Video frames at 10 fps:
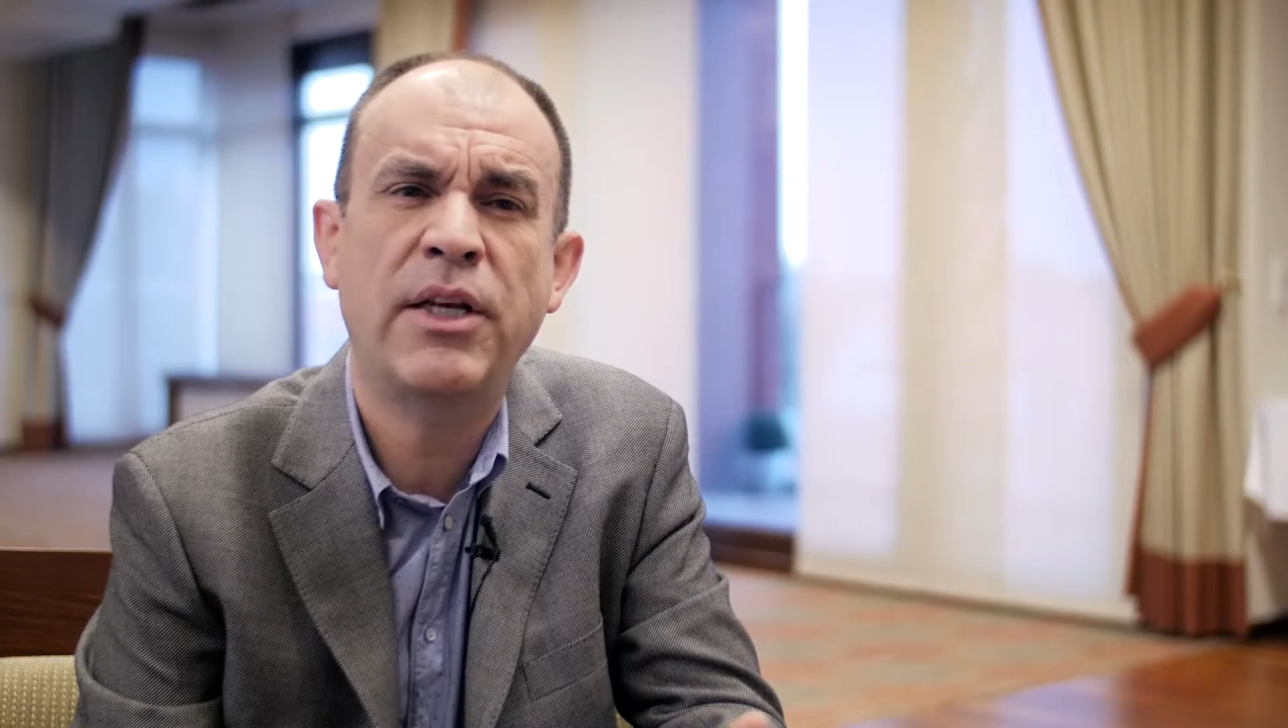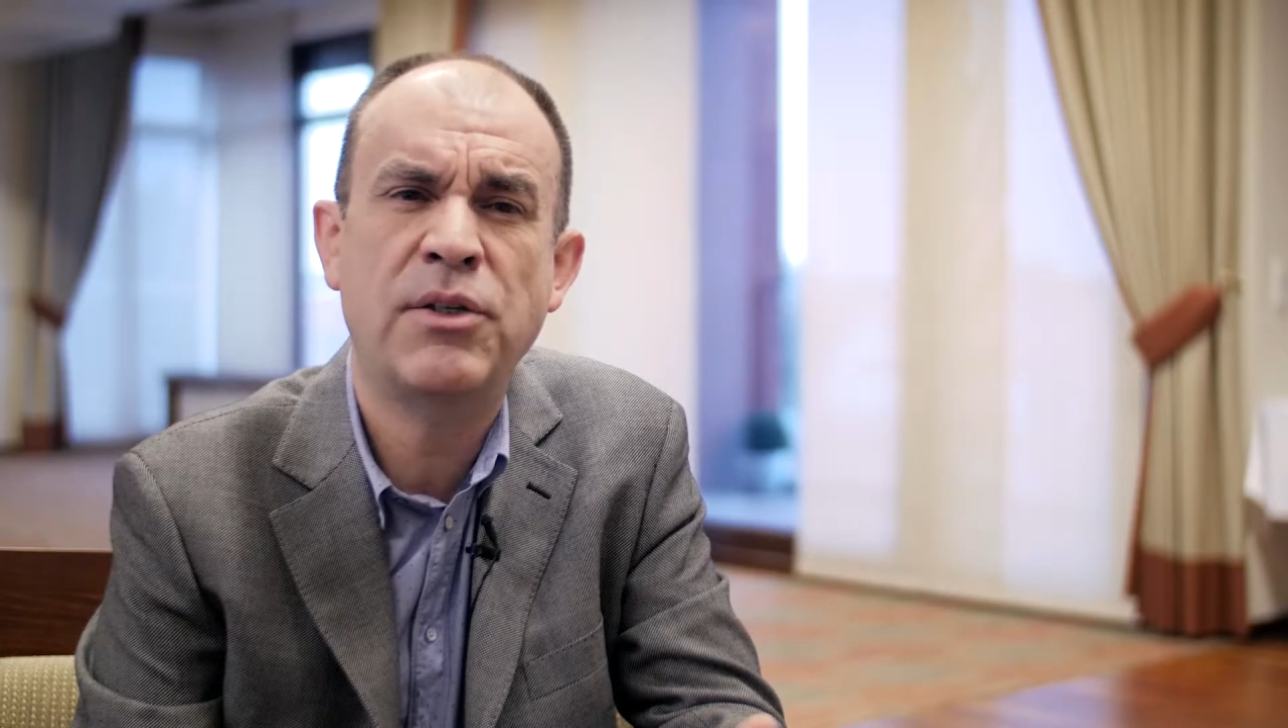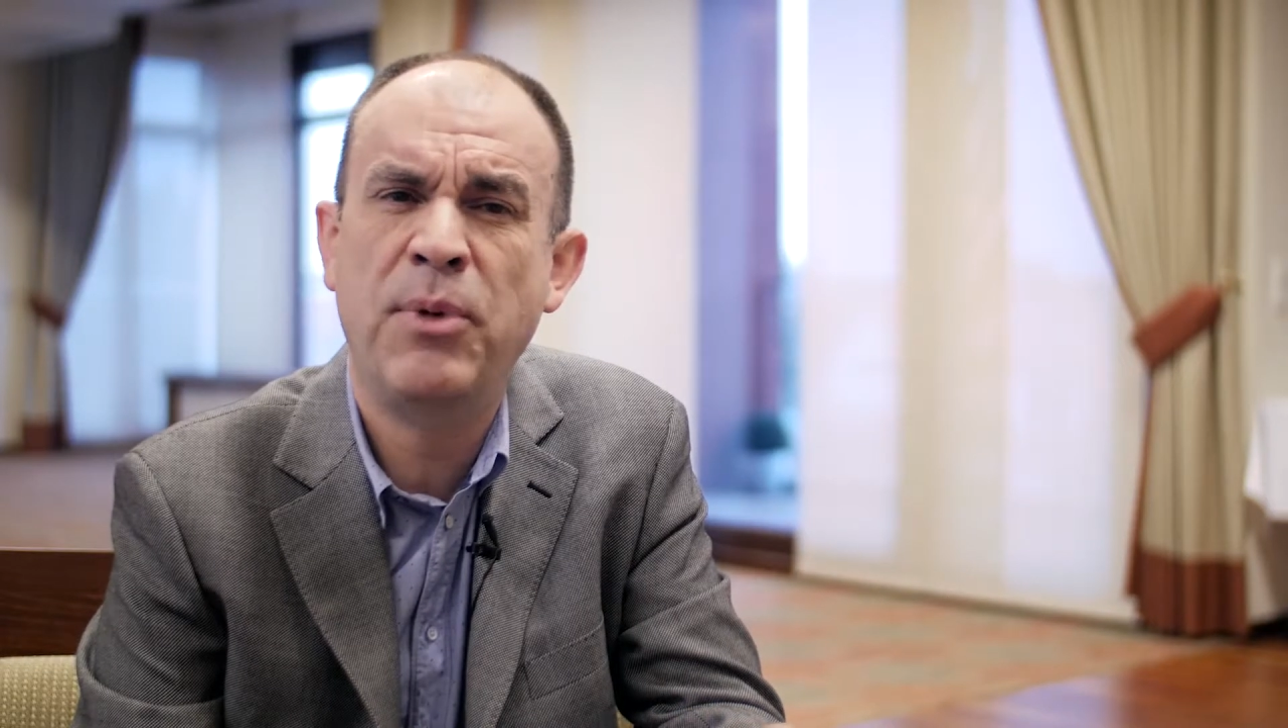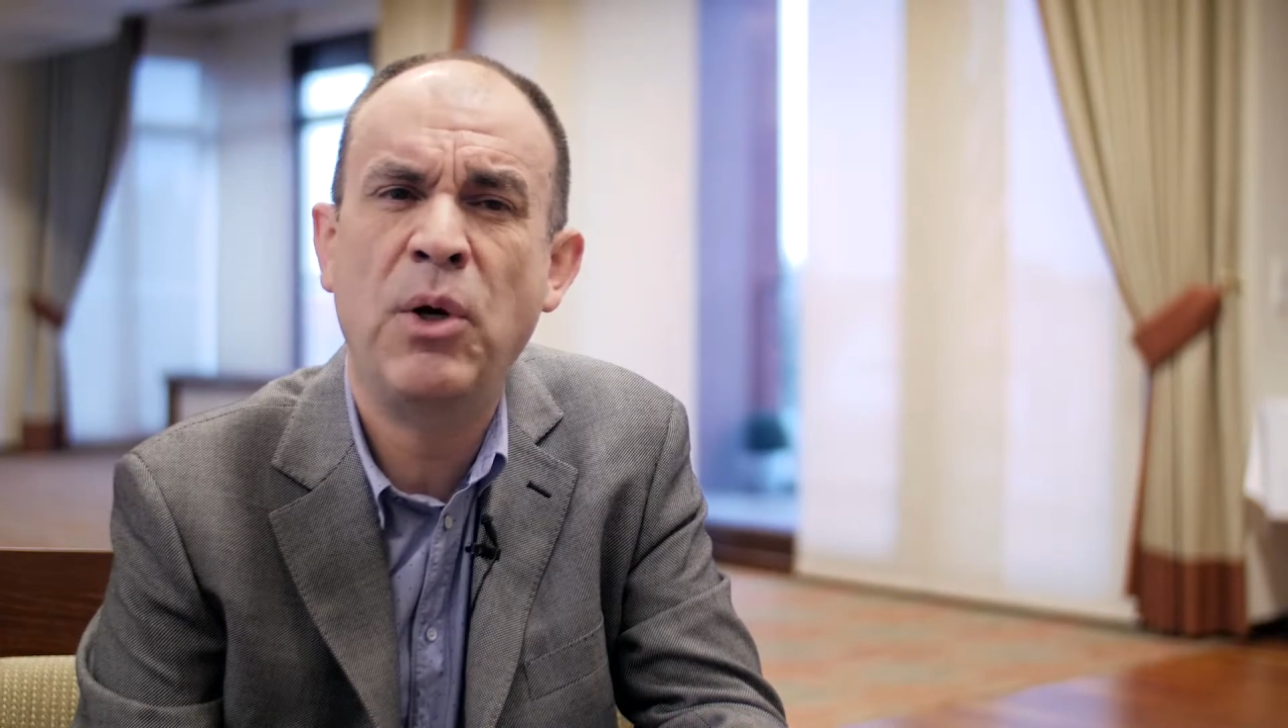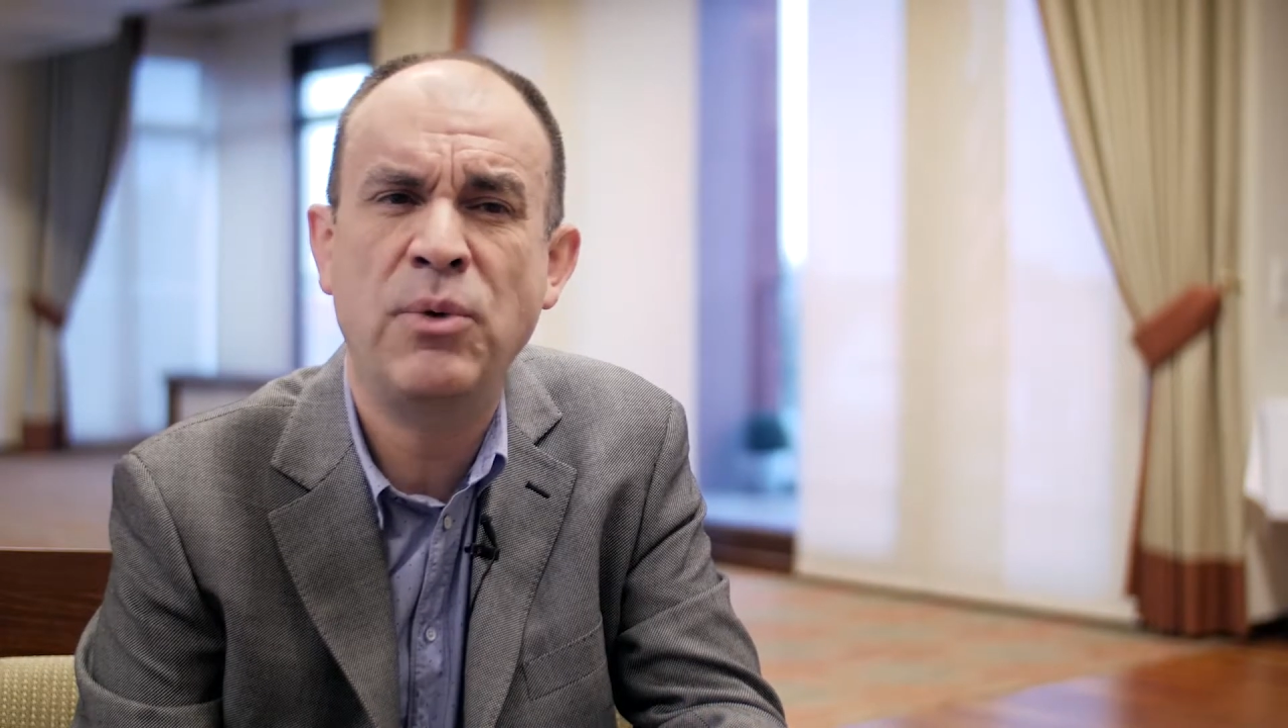
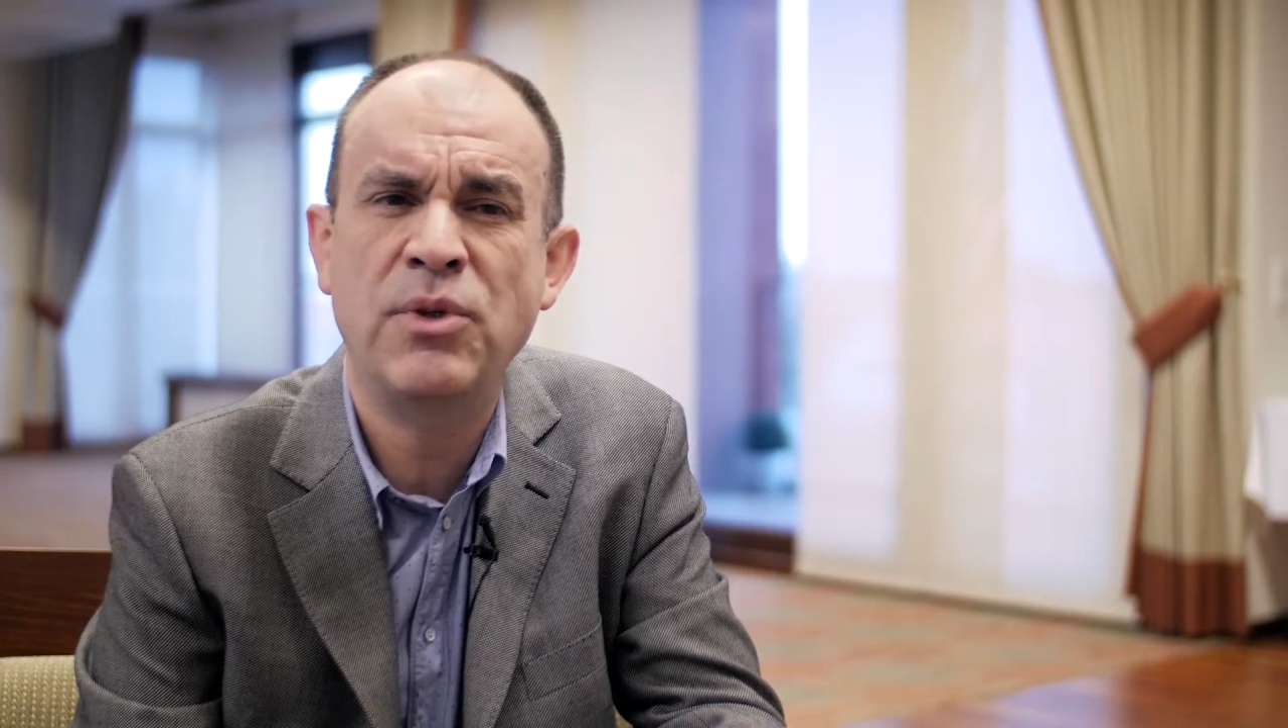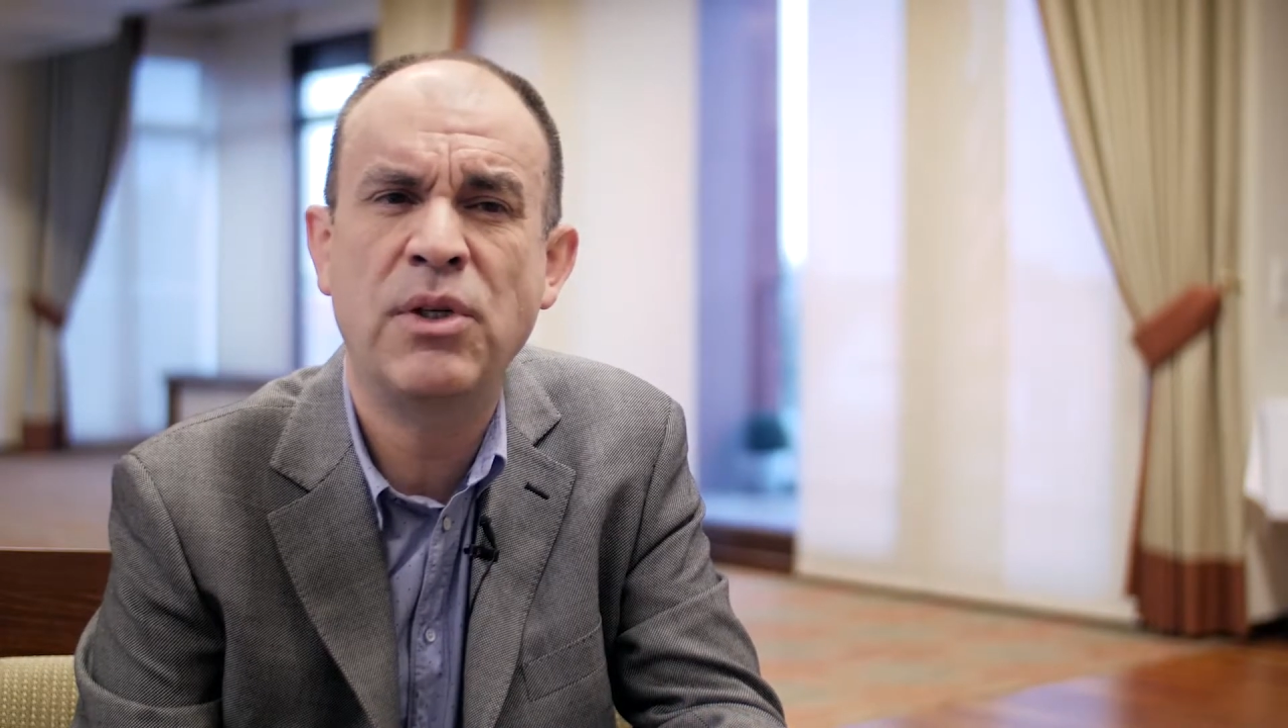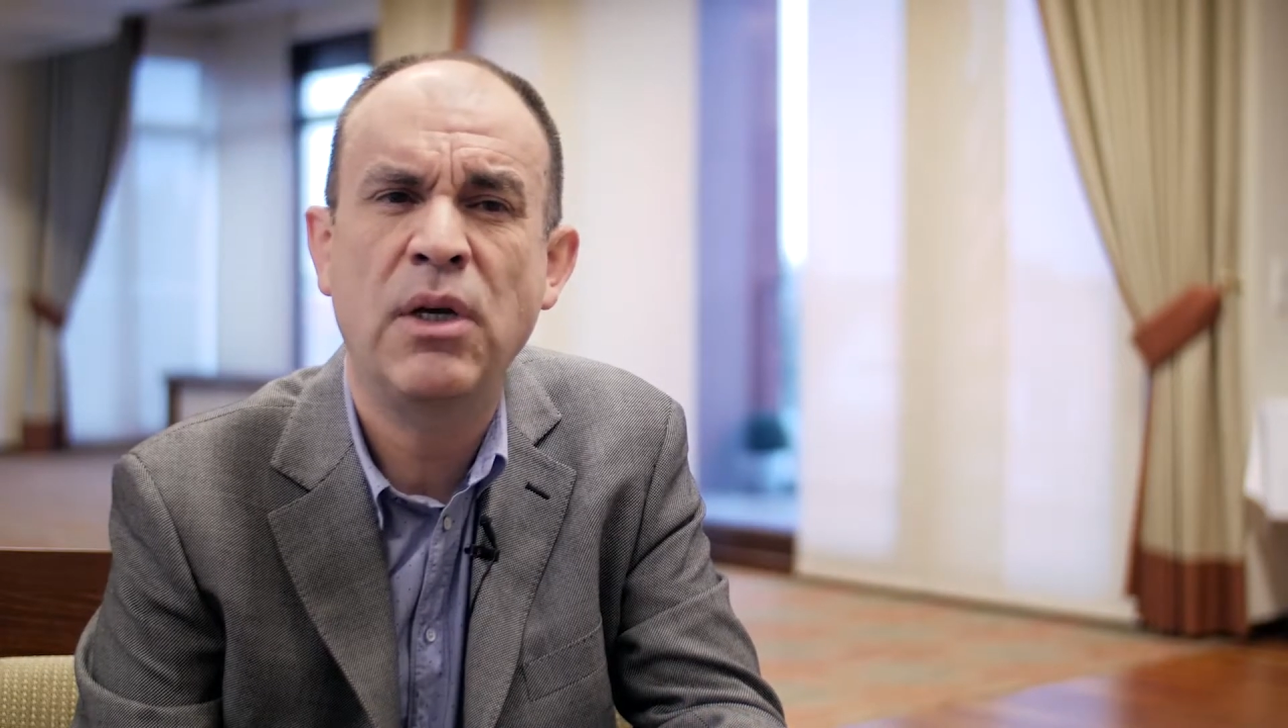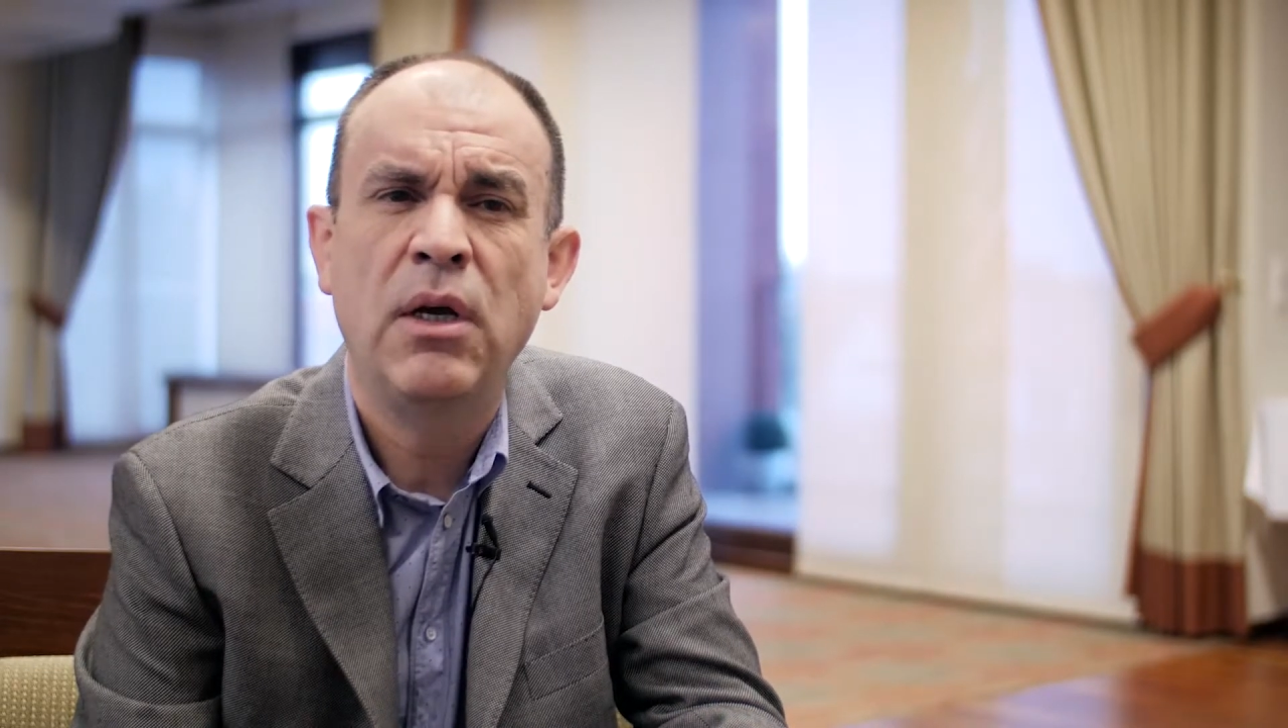exposed